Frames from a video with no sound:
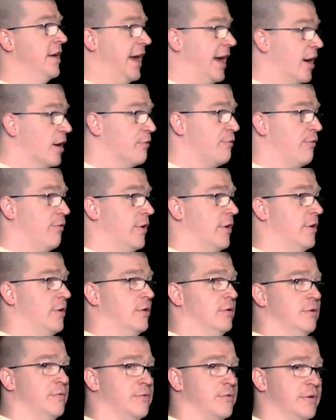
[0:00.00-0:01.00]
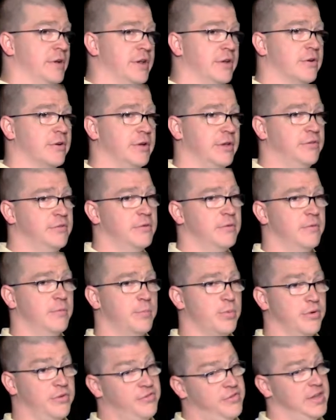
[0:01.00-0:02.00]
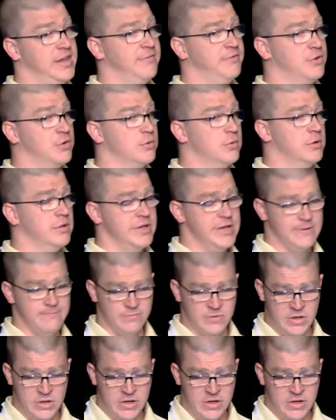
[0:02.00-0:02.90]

airflow for increased perceived cooling.